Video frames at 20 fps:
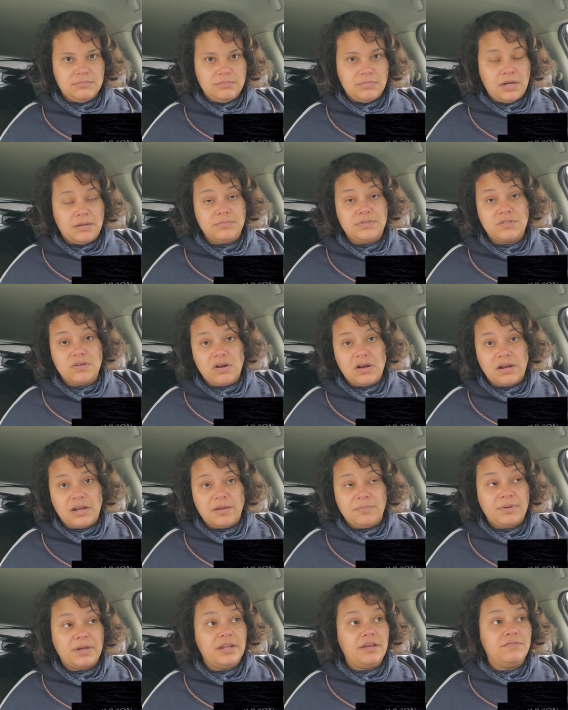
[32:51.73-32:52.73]
I'm
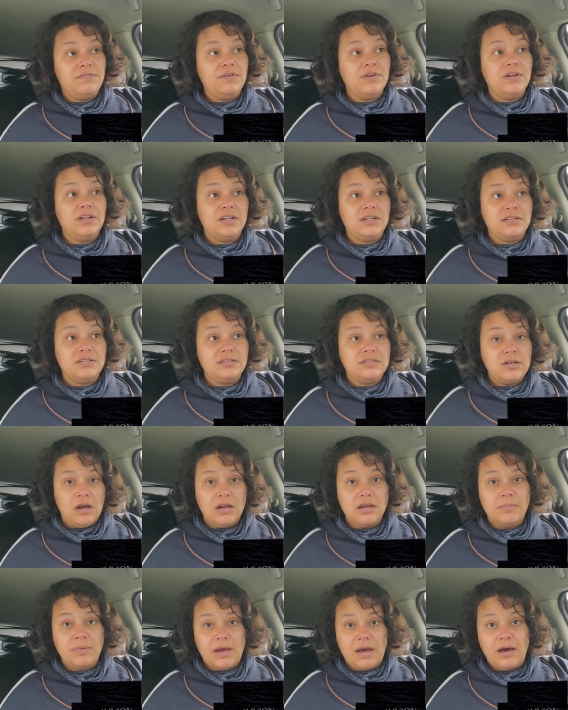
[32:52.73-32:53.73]
sorry, but if you're going to
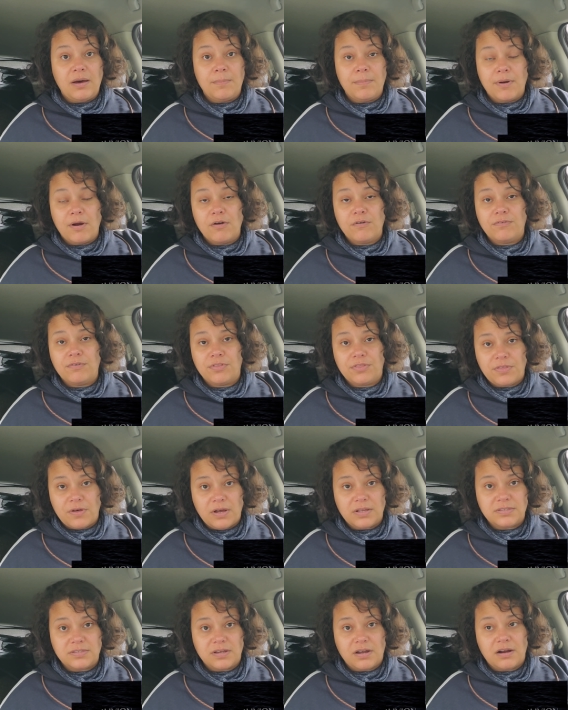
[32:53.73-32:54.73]
talk about how powerful
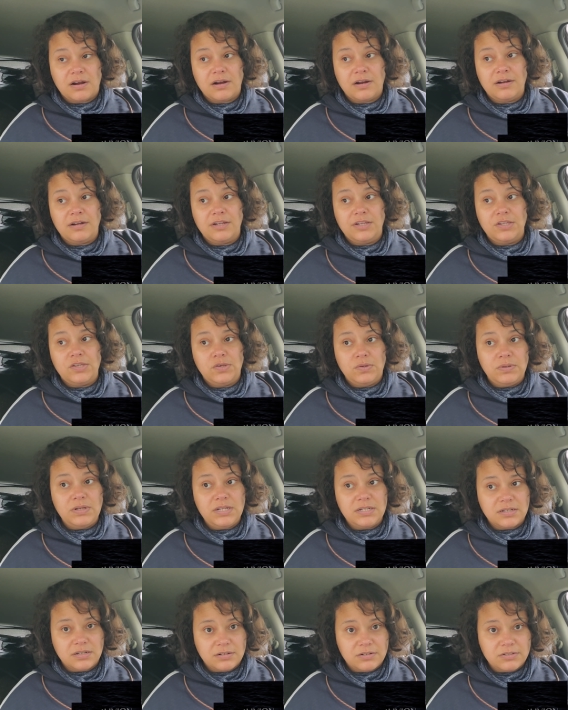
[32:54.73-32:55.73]
thoughts are, you
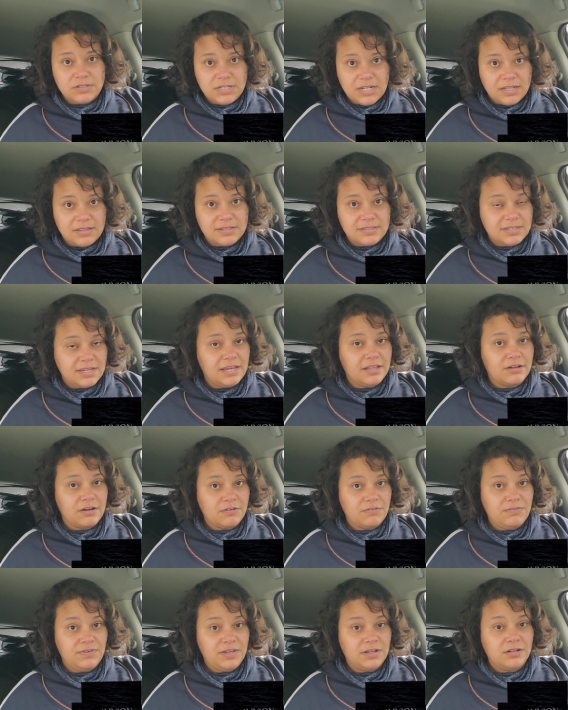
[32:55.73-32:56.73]
need to understand the
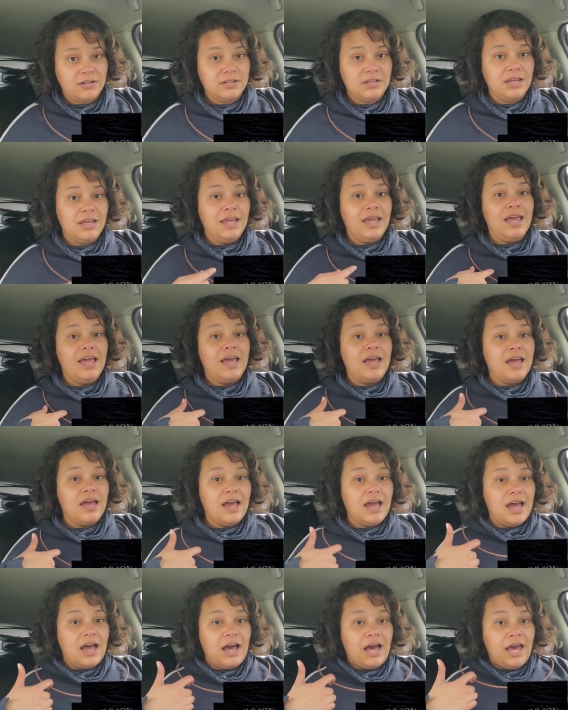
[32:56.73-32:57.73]
scalar field.
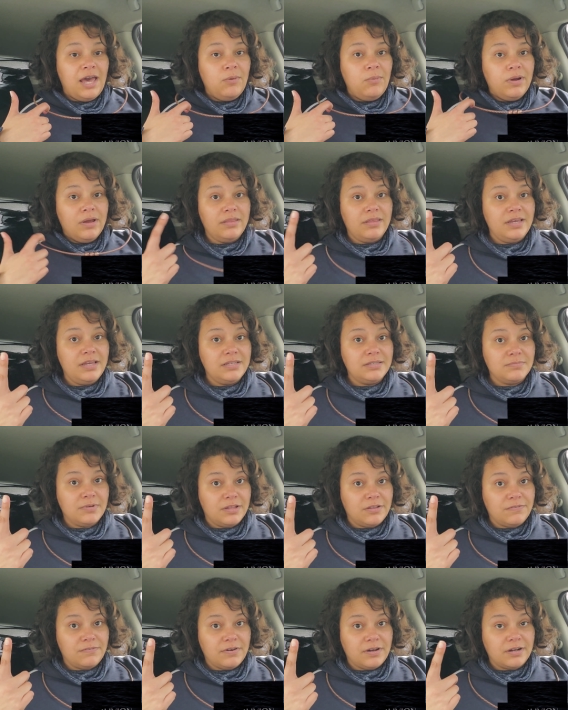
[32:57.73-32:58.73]
I wear these
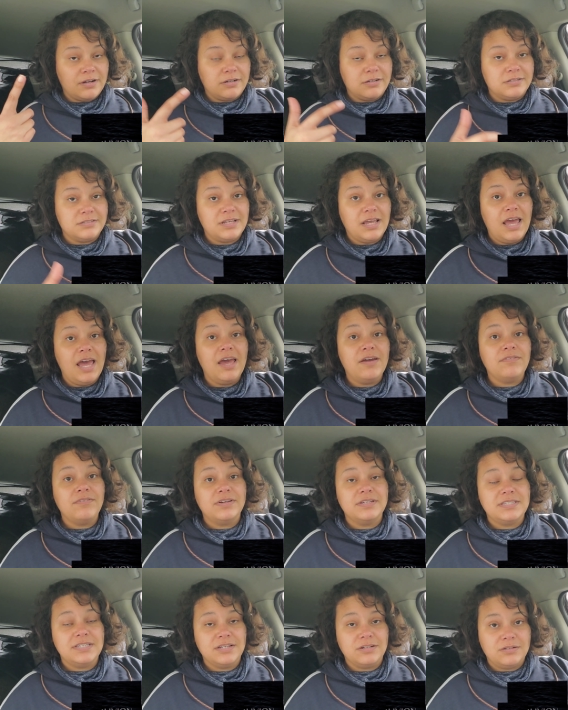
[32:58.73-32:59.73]
motherfuckers
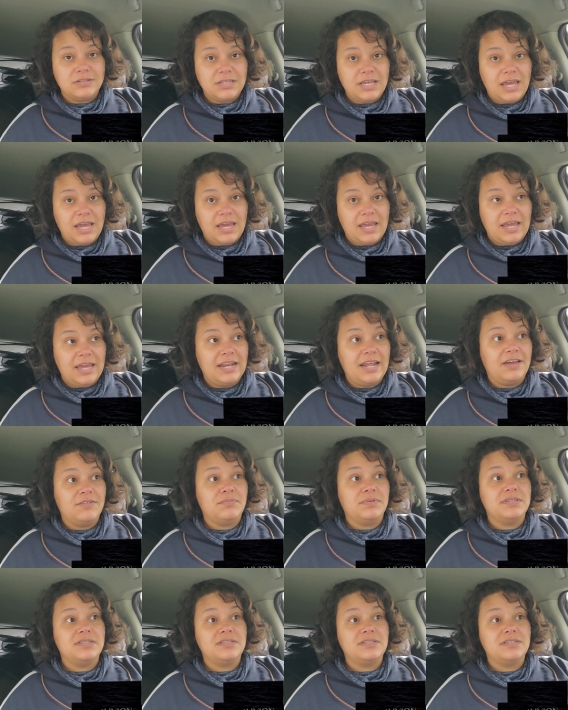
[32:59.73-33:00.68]
every single day and have been